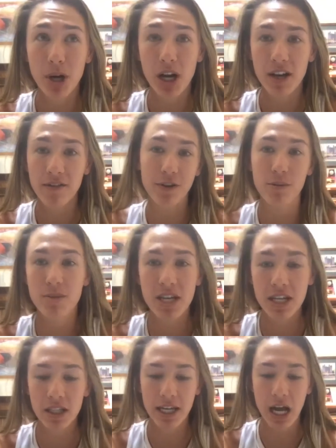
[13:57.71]
But for
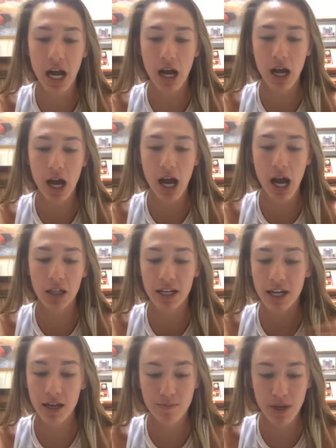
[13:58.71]
me, like
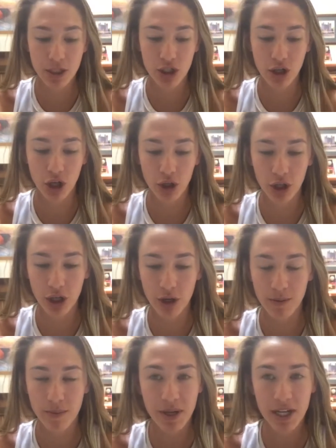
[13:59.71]
I mentioned
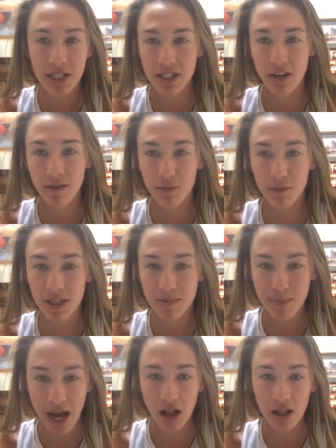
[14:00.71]
earlier, the biggest thing for
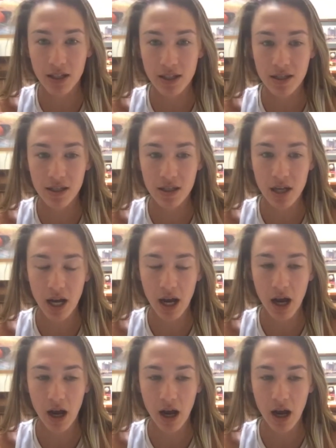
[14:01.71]
me is balance.